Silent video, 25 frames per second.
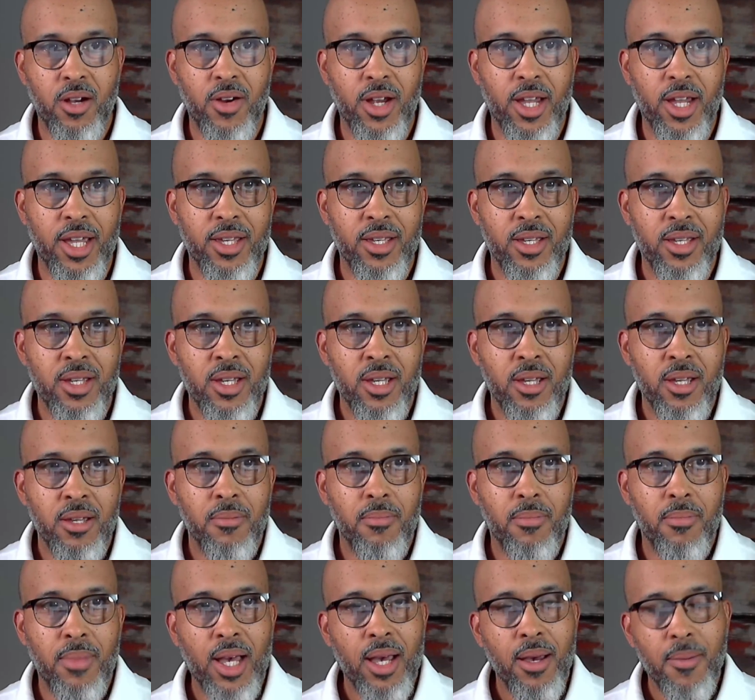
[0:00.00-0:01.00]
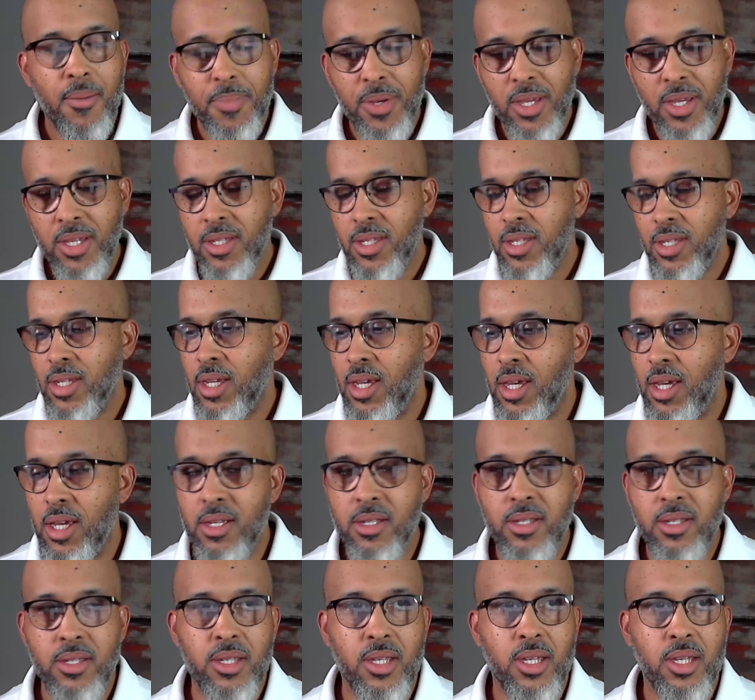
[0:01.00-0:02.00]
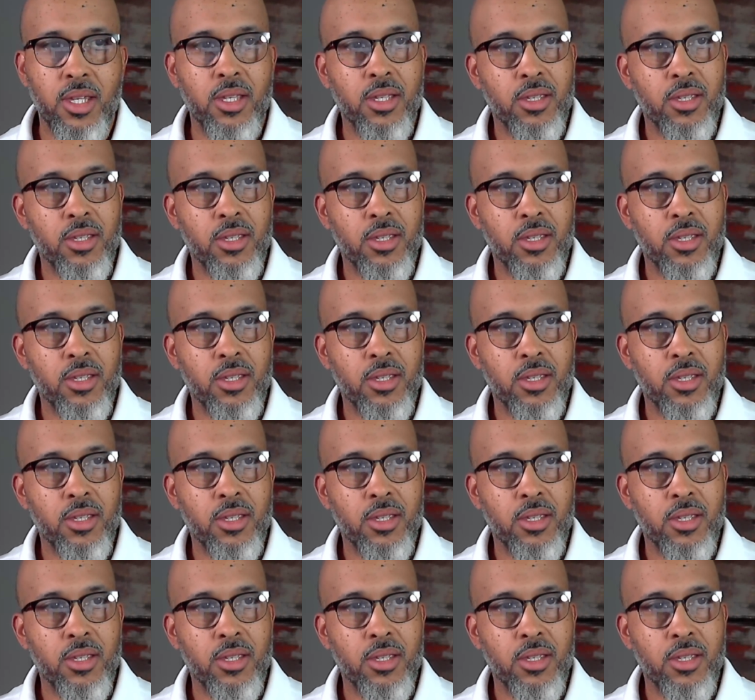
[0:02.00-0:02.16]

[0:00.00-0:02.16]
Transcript: All right. My PCS